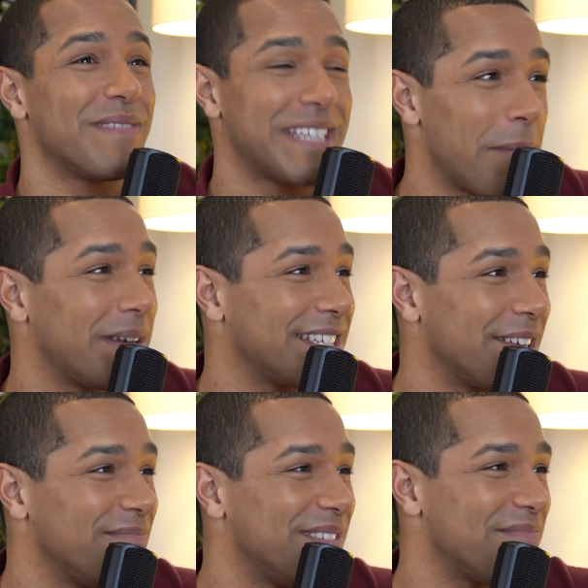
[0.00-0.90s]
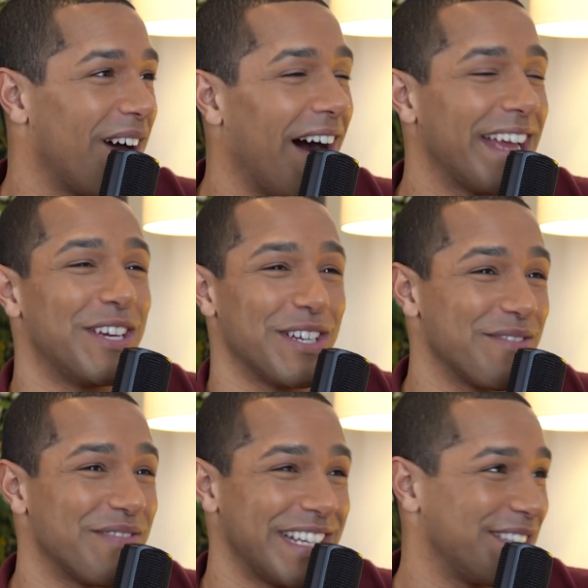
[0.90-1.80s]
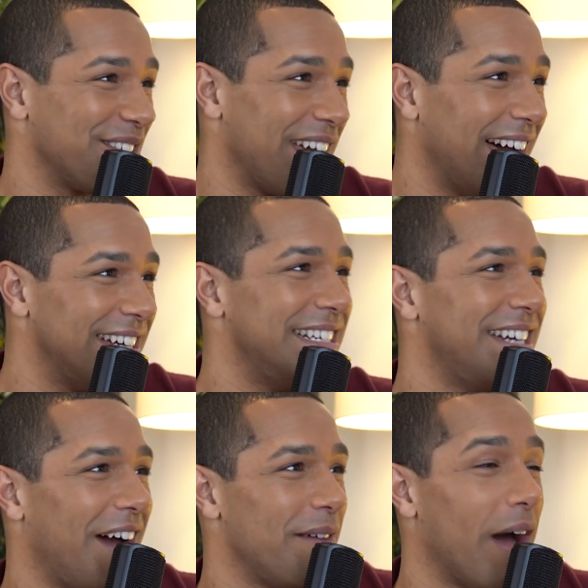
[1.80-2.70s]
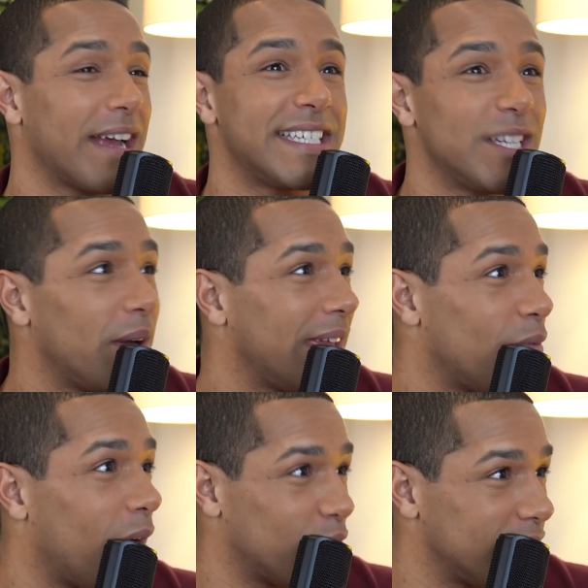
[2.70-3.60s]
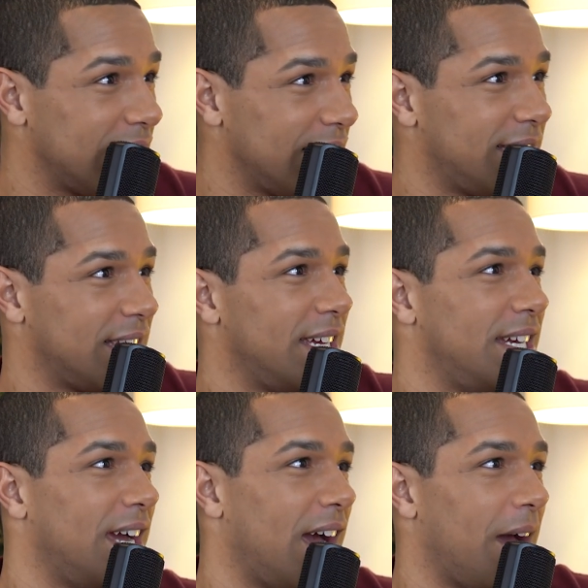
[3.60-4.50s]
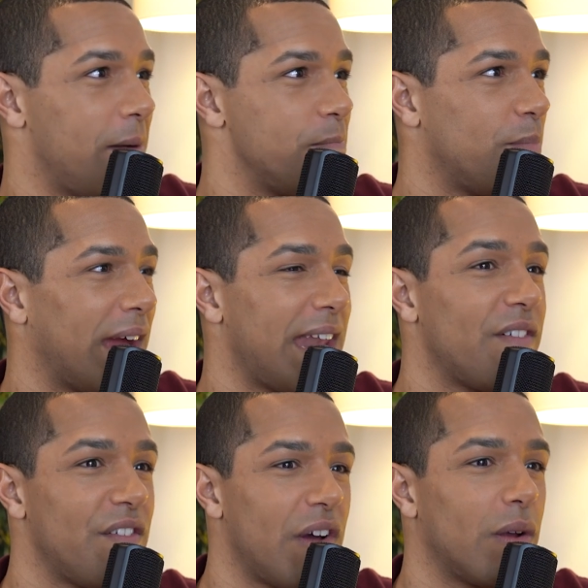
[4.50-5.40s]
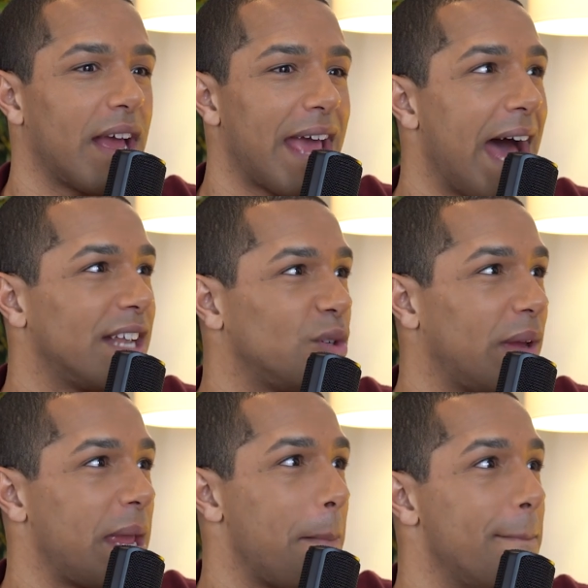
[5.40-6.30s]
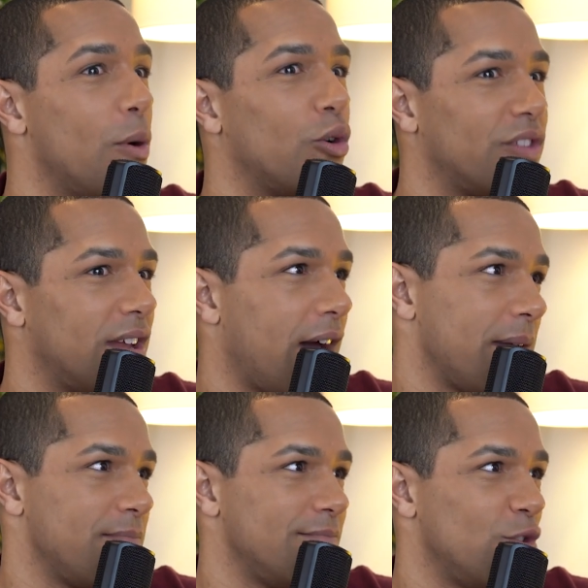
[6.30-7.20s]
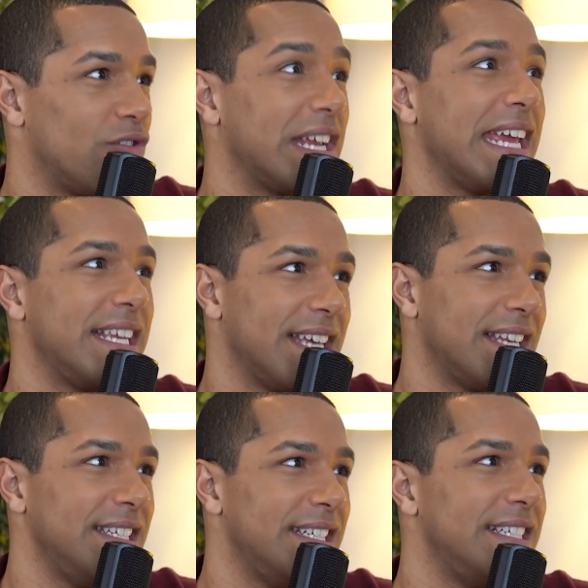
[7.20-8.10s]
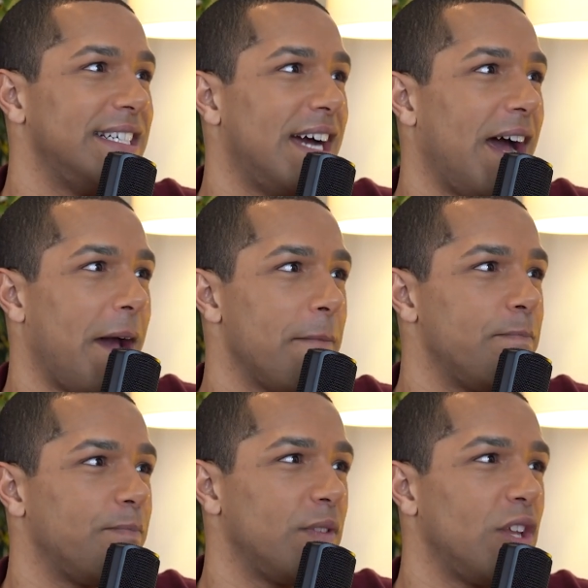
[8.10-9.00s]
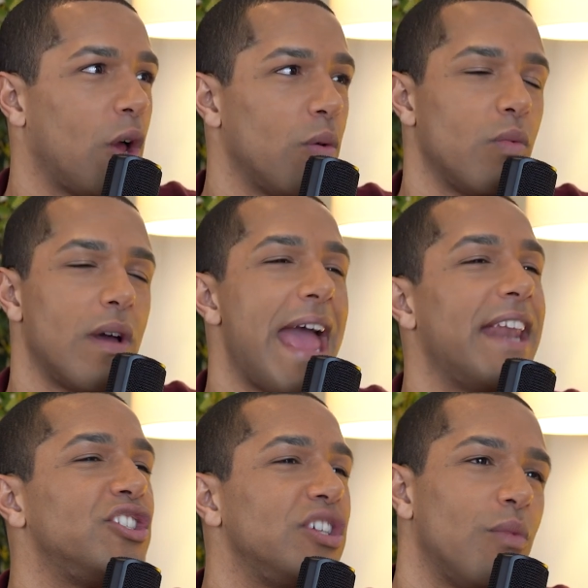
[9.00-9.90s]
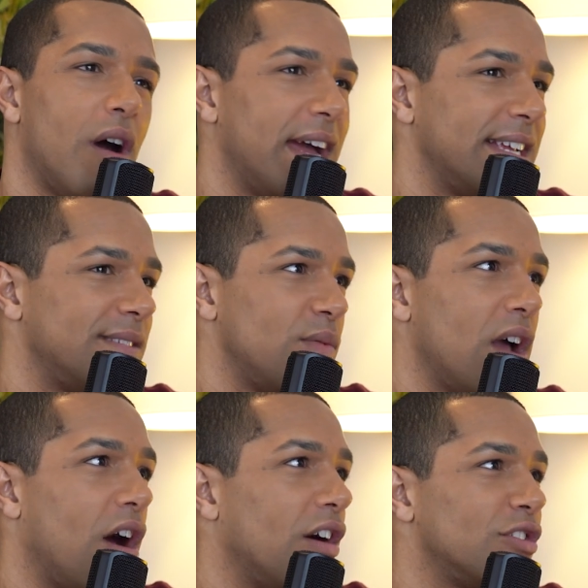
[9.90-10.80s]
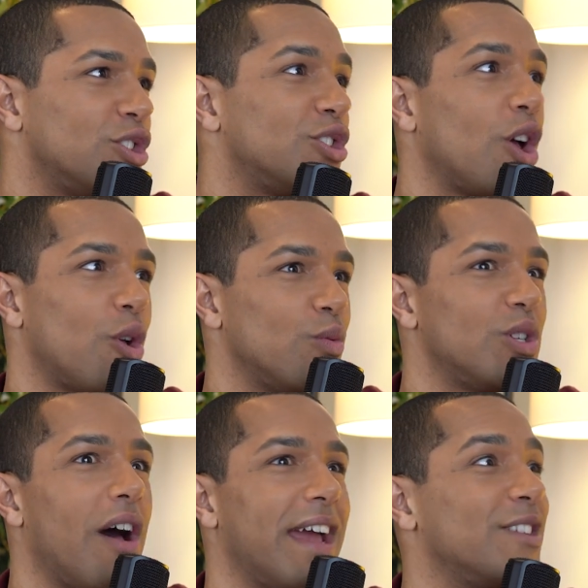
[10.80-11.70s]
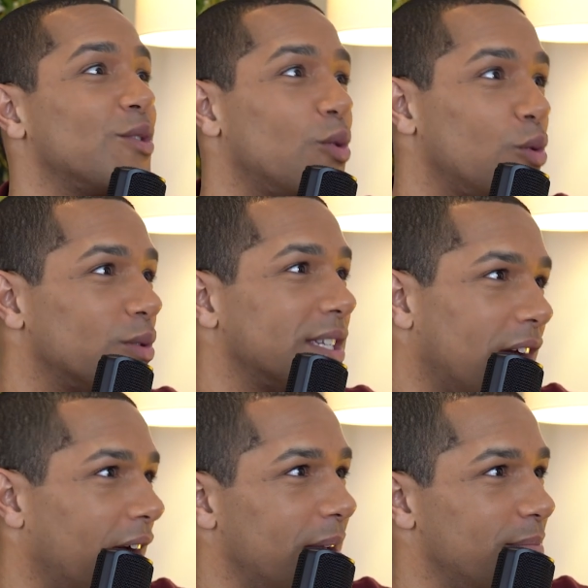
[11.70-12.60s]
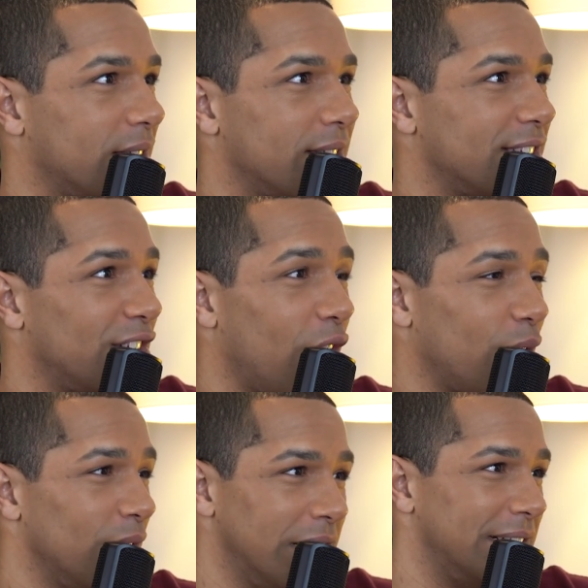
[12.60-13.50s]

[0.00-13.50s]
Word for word: metabolisms, but I couldn't really do that. No. Um, I could still eat what I wanted, mm. um, but I never felt like I had to eat more than I'm already eating. Um, mm. You know, energy wise, we are so tired all the time because, you know,